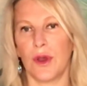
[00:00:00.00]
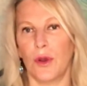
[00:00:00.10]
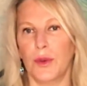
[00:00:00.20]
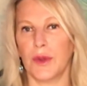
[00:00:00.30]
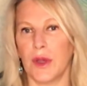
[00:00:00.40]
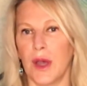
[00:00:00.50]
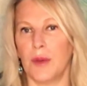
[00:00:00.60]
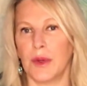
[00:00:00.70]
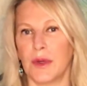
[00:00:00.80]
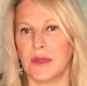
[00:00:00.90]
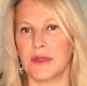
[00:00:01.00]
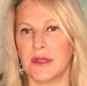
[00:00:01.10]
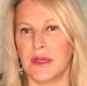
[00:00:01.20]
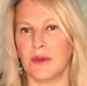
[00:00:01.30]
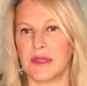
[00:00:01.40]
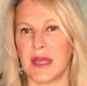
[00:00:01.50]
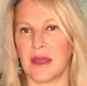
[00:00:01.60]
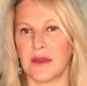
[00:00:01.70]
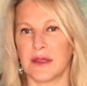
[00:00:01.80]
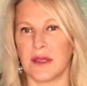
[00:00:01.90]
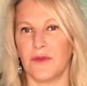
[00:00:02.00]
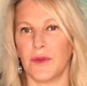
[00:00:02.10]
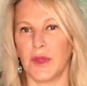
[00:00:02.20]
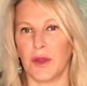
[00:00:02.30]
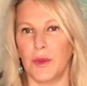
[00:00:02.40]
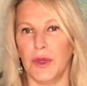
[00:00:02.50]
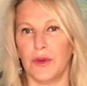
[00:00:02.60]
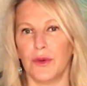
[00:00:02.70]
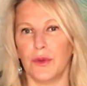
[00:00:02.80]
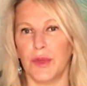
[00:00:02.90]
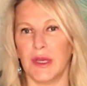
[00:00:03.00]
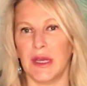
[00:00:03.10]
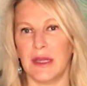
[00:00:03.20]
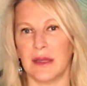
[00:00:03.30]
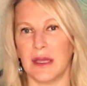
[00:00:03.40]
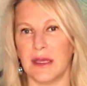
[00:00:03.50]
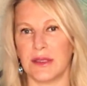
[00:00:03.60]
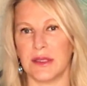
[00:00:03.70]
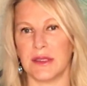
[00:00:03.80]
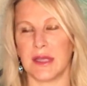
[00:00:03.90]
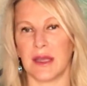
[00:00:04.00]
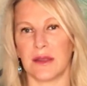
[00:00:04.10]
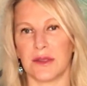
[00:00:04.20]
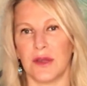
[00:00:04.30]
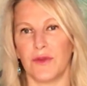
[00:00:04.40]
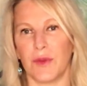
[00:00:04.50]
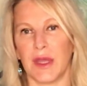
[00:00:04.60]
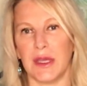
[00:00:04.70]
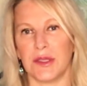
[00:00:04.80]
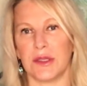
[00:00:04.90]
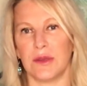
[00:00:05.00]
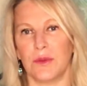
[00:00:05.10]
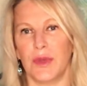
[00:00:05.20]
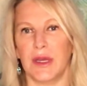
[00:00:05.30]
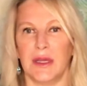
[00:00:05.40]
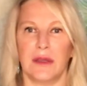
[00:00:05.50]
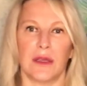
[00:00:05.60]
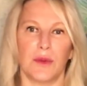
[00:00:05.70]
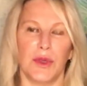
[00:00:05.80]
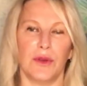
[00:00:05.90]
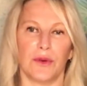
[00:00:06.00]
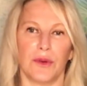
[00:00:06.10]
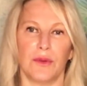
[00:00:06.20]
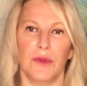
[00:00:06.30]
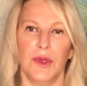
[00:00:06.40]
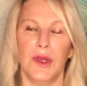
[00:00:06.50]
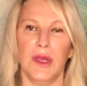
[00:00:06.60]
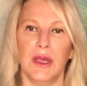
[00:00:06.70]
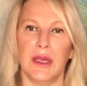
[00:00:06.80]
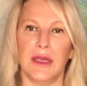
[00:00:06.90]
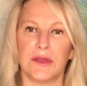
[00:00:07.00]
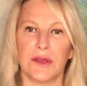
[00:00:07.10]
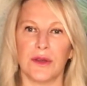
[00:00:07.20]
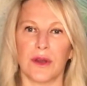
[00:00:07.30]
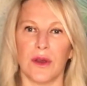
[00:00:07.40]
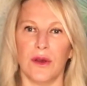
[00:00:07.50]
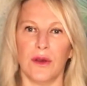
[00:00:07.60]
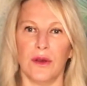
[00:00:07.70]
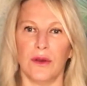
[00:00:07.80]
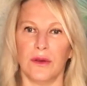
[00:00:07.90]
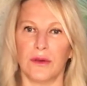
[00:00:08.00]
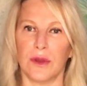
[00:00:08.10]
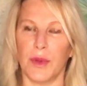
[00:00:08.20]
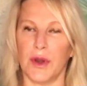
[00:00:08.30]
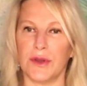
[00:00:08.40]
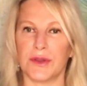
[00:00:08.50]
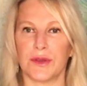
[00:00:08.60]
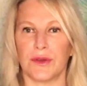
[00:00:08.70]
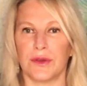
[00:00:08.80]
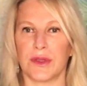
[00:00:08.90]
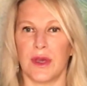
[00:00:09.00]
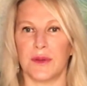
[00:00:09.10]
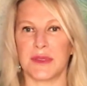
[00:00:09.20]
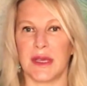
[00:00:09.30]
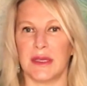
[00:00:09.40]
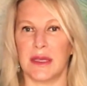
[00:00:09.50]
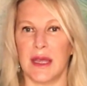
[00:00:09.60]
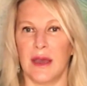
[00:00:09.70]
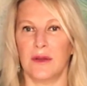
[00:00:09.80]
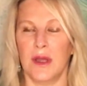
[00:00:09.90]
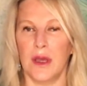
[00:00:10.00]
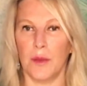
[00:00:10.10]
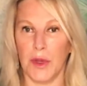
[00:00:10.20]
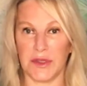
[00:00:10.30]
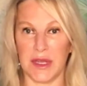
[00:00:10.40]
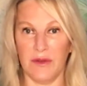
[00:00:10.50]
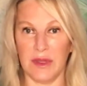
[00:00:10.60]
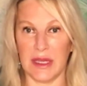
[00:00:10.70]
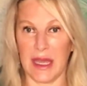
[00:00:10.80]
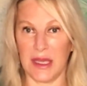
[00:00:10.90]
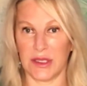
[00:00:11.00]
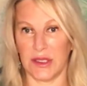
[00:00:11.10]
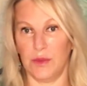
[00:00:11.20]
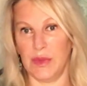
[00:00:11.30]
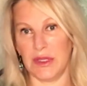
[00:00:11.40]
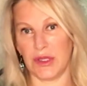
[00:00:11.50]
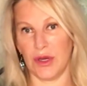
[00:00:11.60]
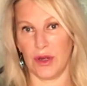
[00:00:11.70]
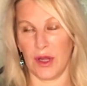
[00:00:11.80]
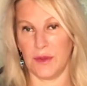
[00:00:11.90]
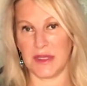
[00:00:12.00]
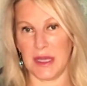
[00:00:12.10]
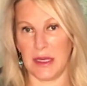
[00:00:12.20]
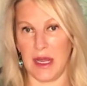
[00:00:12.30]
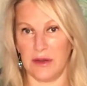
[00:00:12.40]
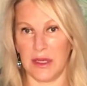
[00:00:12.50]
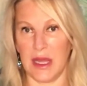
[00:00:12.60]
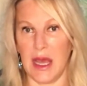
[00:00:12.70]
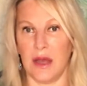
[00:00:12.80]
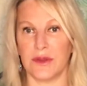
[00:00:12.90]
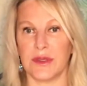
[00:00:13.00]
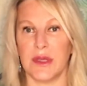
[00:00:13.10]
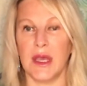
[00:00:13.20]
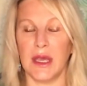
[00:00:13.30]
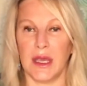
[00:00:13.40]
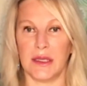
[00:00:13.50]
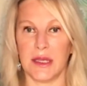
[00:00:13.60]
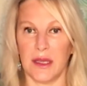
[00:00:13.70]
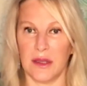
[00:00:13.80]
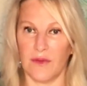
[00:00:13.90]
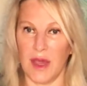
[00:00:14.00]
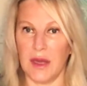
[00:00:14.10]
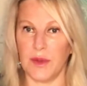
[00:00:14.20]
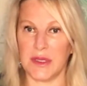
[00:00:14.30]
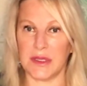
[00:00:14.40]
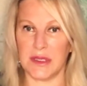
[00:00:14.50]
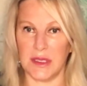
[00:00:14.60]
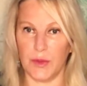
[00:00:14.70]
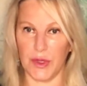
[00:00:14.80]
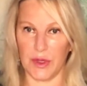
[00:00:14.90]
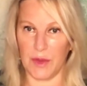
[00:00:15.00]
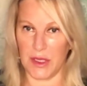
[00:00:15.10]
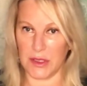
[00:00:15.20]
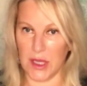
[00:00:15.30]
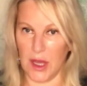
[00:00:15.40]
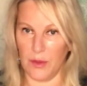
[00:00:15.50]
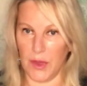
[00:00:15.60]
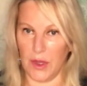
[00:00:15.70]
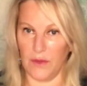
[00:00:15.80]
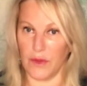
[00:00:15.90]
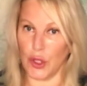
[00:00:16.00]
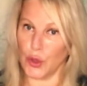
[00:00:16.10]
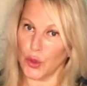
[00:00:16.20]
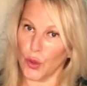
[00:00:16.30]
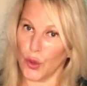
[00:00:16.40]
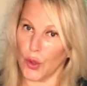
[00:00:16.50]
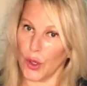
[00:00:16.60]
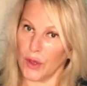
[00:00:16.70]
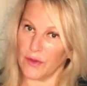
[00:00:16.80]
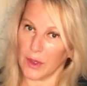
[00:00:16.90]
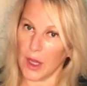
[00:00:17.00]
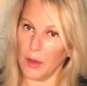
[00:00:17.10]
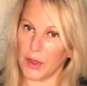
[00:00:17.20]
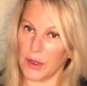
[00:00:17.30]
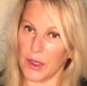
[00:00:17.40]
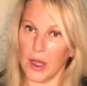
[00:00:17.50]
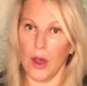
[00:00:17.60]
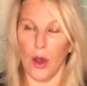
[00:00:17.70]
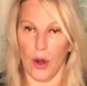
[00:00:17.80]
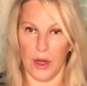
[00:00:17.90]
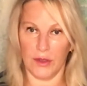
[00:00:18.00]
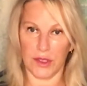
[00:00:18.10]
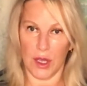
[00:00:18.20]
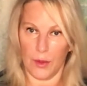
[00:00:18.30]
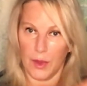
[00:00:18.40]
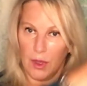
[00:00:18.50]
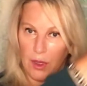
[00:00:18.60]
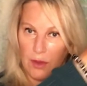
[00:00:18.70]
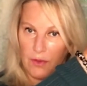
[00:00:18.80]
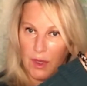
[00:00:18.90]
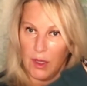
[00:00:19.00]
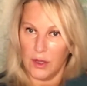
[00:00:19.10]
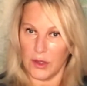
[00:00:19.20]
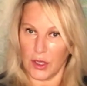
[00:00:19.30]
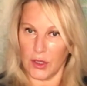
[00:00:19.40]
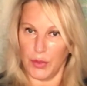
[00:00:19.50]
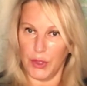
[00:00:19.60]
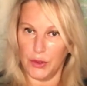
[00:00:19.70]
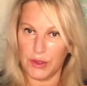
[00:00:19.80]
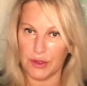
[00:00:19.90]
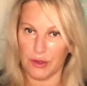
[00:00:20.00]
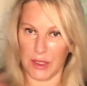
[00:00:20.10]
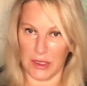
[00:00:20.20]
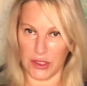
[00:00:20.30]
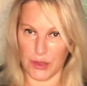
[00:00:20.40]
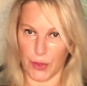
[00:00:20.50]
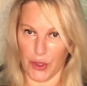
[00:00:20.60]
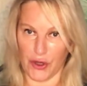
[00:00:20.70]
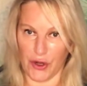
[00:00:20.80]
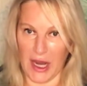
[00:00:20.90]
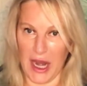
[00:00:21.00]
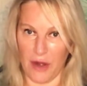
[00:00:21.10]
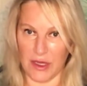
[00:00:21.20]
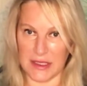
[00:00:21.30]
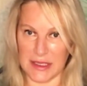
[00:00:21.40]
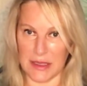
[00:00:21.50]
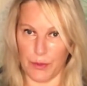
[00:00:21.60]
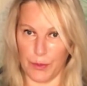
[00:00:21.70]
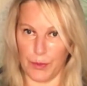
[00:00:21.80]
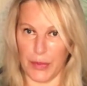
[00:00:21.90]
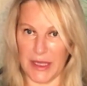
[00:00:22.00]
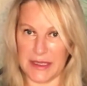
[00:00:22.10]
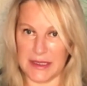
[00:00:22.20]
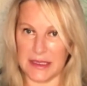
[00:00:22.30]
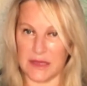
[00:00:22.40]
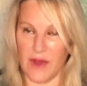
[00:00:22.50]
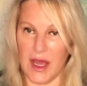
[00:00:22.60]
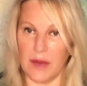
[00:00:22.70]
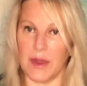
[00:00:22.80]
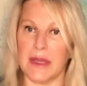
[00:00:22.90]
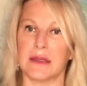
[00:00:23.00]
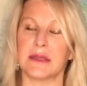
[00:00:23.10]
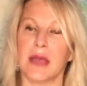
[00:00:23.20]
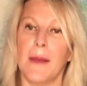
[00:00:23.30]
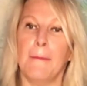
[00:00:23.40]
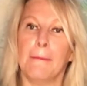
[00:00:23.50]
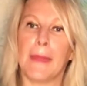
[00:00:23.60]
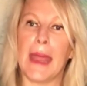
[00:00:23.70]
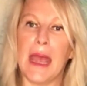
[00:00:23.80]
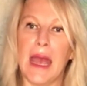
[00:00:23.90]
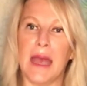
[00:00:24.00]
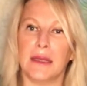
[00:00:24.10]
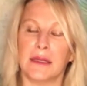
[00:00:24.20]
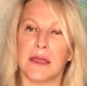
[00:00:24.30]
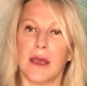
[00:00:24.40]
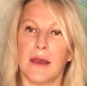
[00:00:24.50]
open cupboards. He was taking the stuff from the computer room, putting it in the kitchen, taking the stuff from the kitchen, put it in the computer room. He turned all the bar stools upside down. Most everything actually had been turned upside down in the house. He'd taken the vitamins and he'd put them on top of the door of the cupboard or on top of the computer screen, just precariously placed these vitamins. And